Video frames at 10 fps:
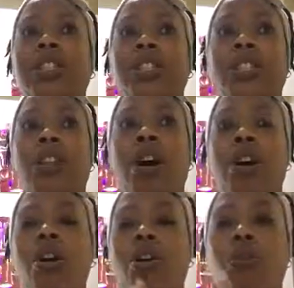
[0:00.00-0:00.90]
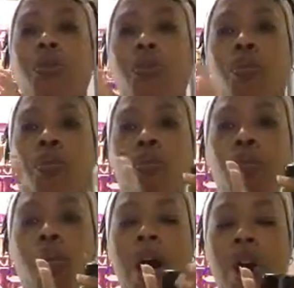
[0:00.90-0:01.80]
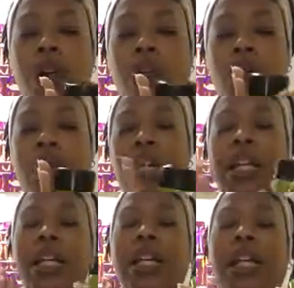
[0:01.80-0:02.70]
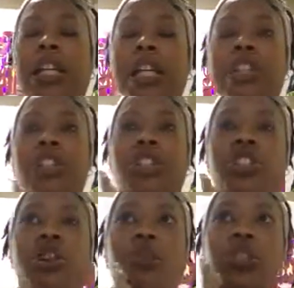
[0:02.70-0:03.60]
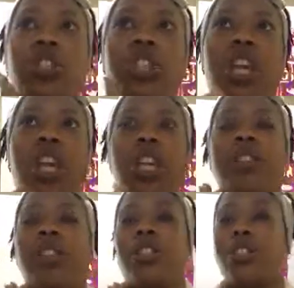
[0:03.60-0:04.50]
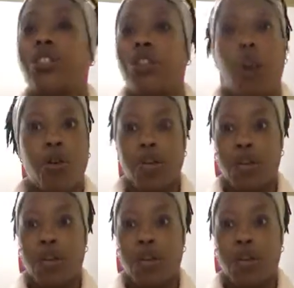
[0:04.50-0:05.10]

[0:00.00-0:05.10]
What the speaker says: so wonderful. It cleanses your skin so